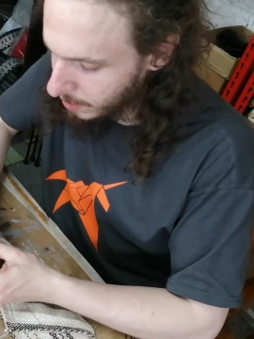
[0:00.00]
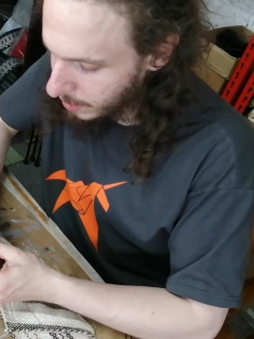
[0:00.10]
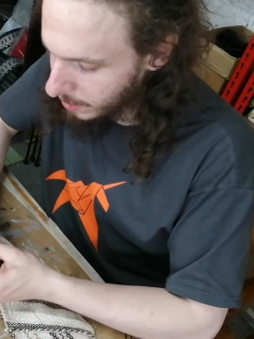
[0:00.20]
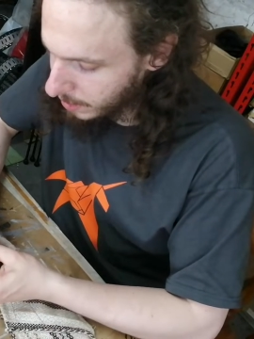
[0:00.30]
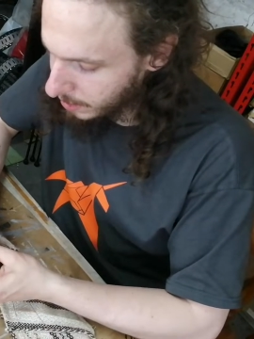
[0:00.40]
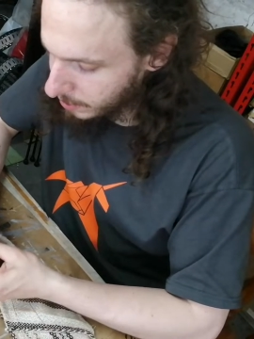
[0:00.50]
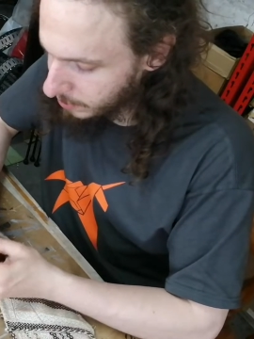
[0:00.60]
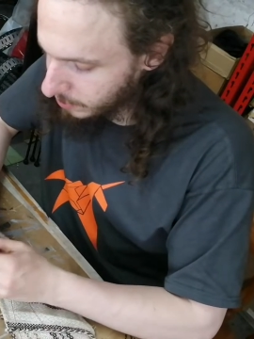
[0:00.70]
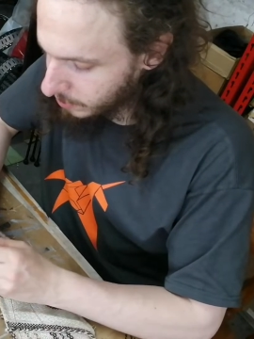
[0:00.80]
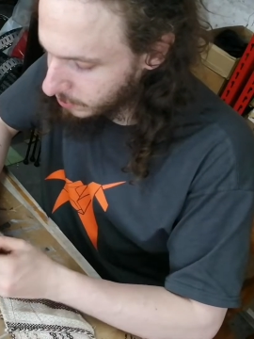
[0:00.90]

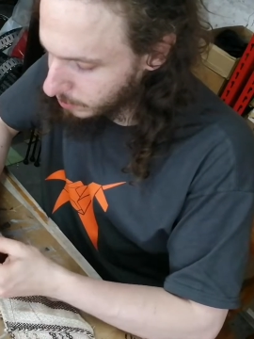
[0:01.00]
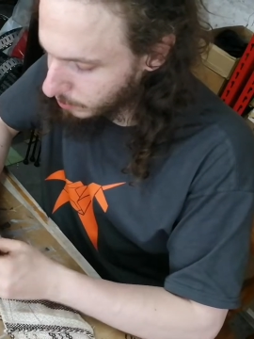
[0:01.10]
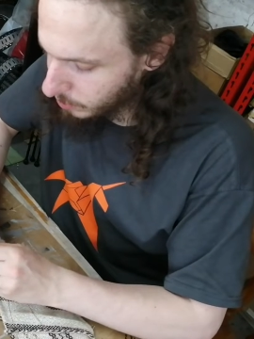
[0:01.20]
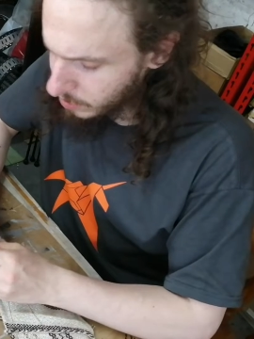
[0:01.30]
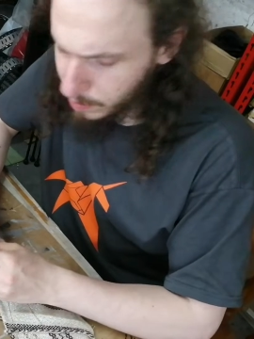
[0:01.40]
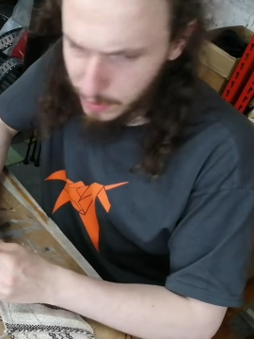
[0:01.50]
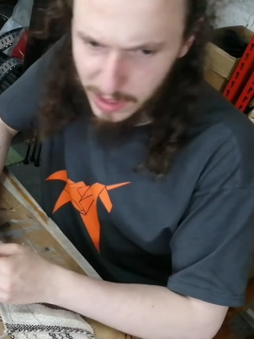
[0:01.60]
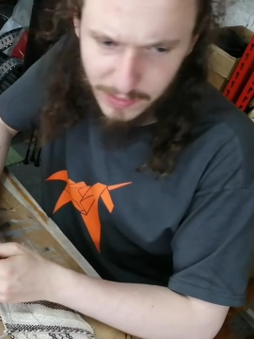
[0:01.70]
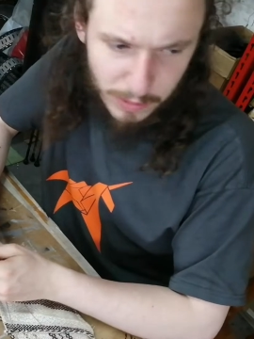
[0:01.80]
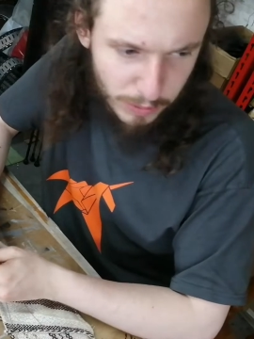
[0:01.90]
and so it was, I
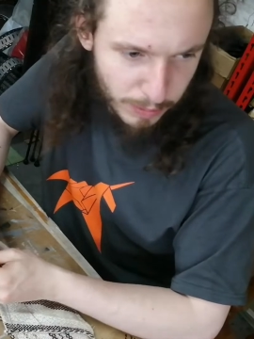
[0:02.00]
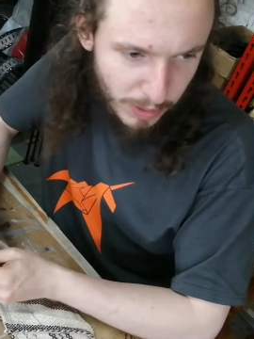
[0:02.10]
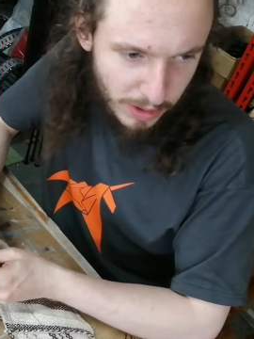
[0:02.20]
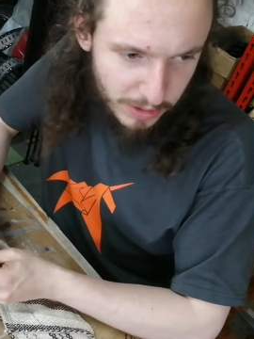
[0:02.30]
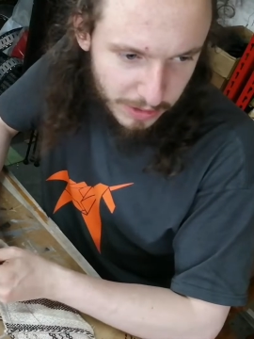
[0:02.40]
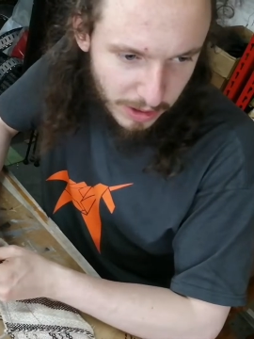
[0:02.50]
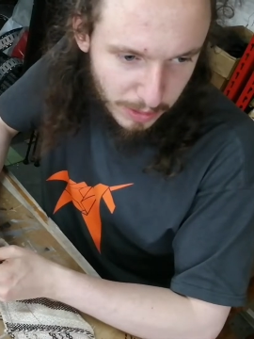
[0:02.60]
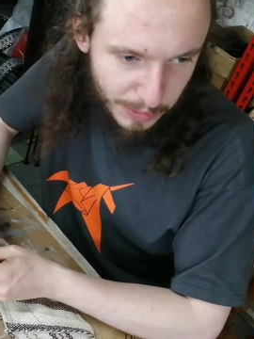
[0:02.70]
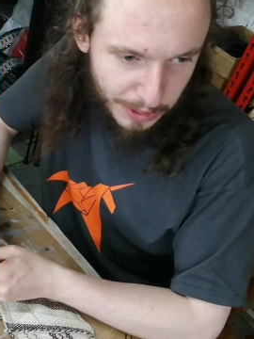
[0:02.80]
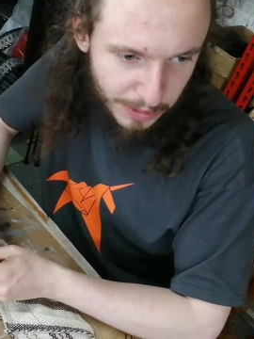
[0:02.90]
believe it was brass
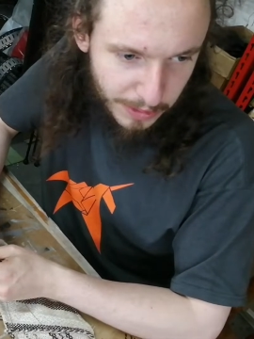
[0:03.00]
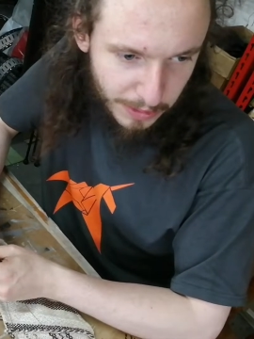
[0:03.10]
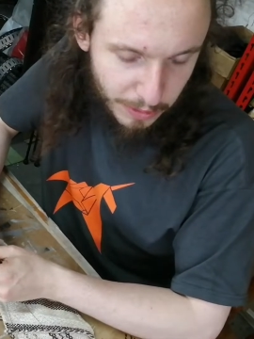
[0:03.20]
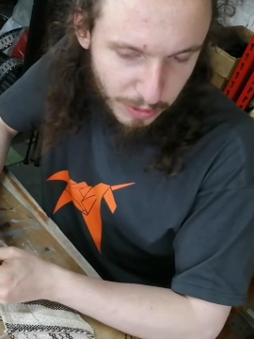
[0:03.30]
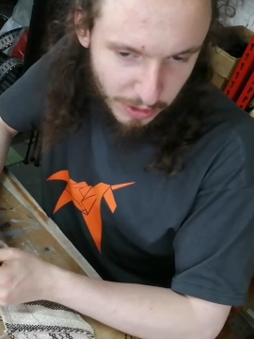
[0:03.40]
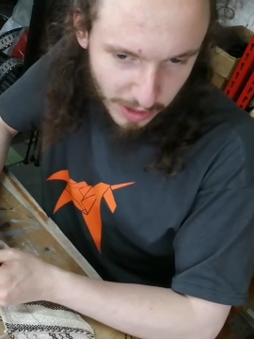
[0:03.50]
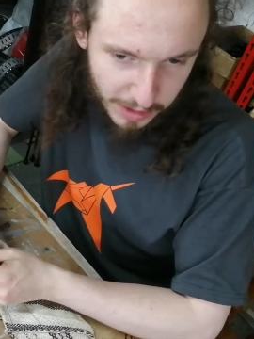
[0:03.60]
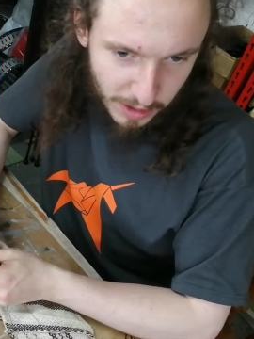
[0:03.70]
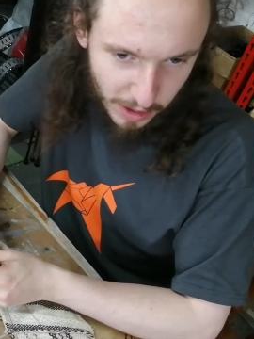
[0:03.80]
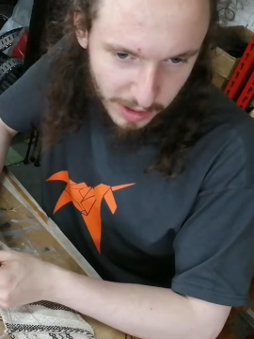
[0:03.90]
armour that was
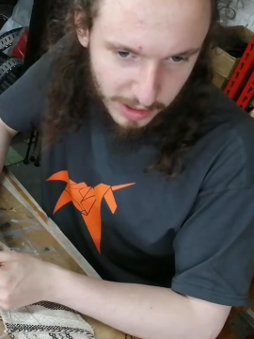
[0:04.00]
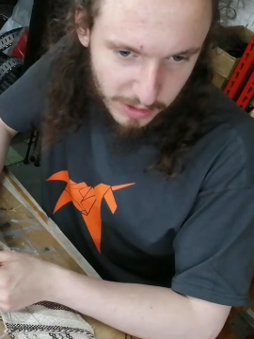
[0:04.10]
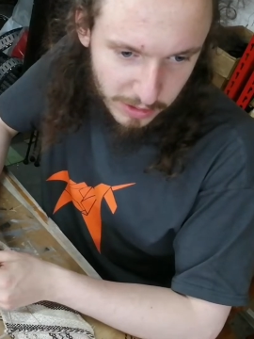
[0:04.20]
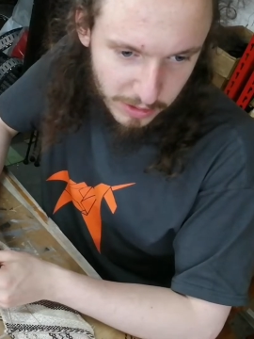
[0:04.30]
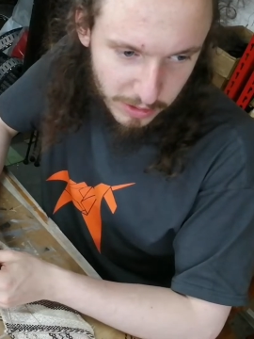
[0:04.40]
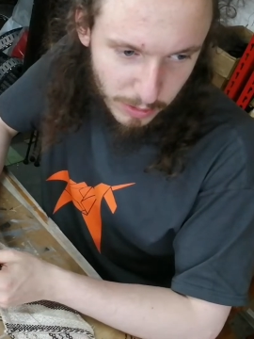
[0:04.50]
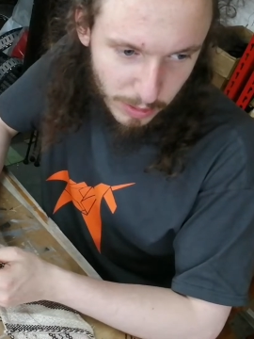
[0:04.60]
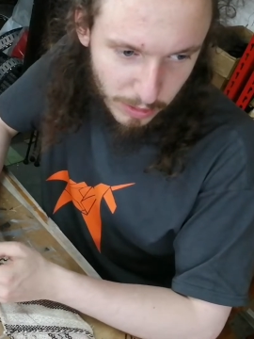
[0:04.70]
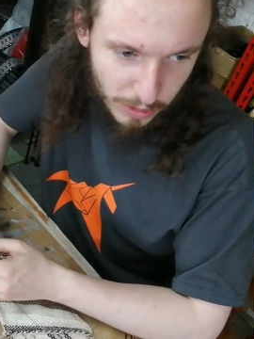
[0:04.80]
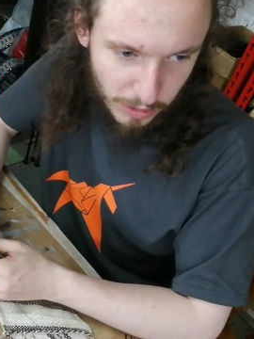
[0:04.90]
leather lined, so
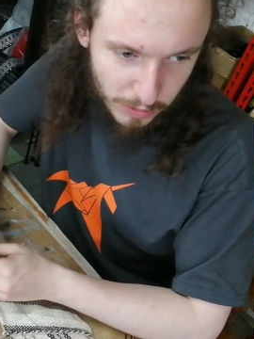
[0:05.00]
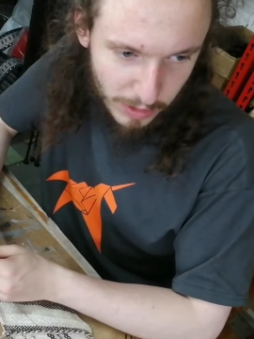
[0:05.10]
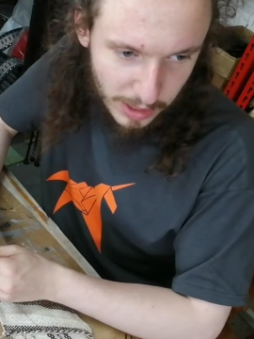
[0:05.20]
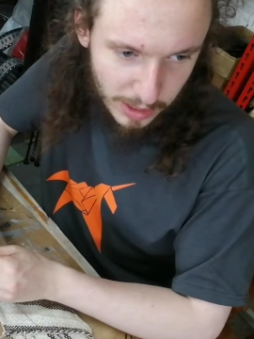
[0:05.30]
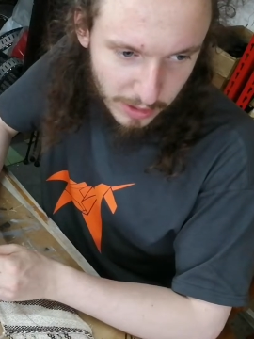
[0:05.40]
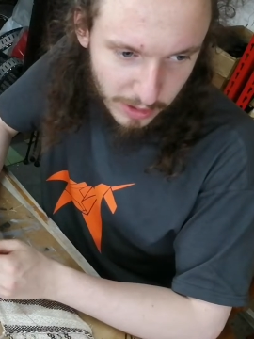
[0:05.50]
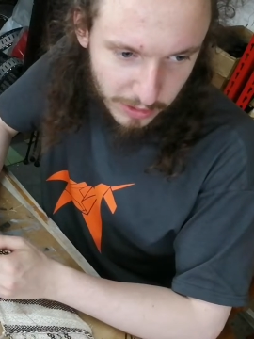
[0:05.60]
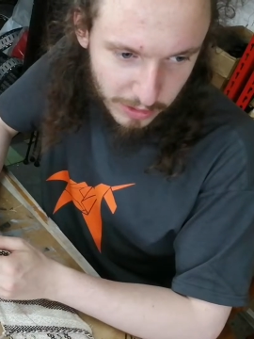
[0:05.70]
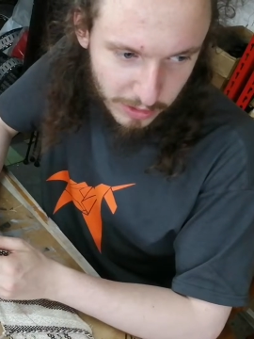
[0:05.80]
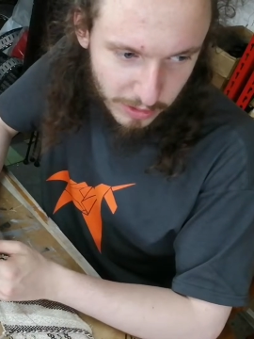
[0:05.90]
it looked really
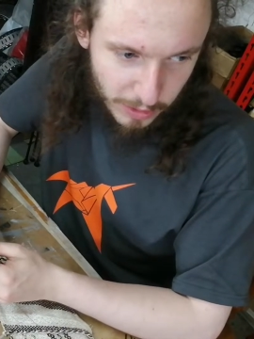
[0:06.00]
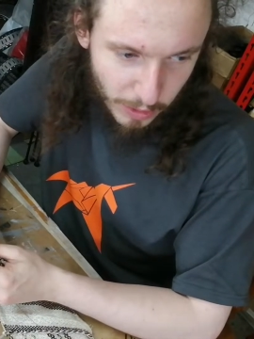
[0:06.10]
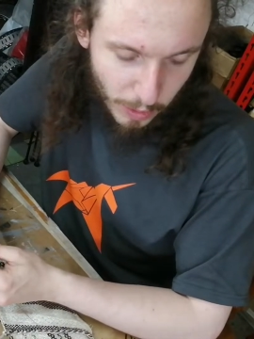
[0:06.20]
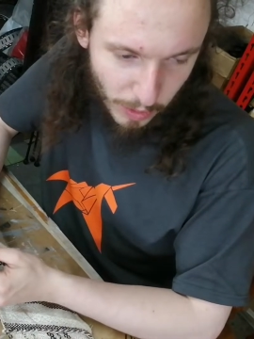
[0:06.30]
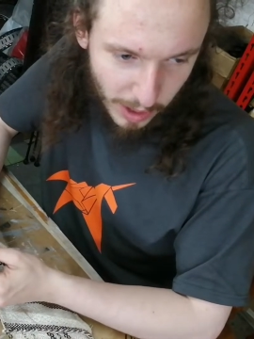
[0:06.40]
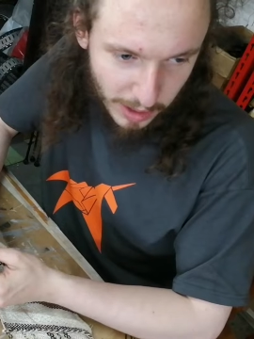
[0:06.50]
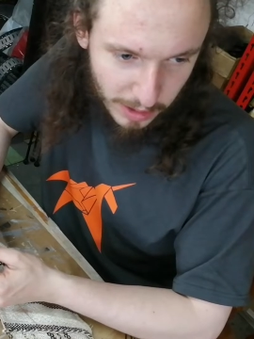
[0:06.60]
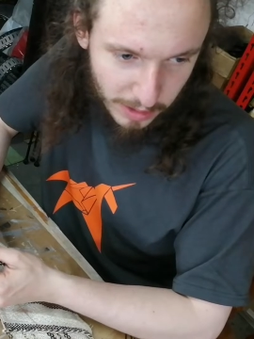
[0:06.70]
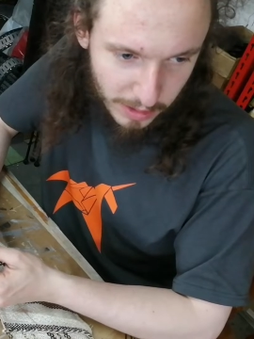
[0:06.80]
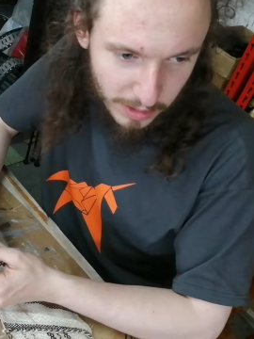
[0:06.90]
nice and ornate,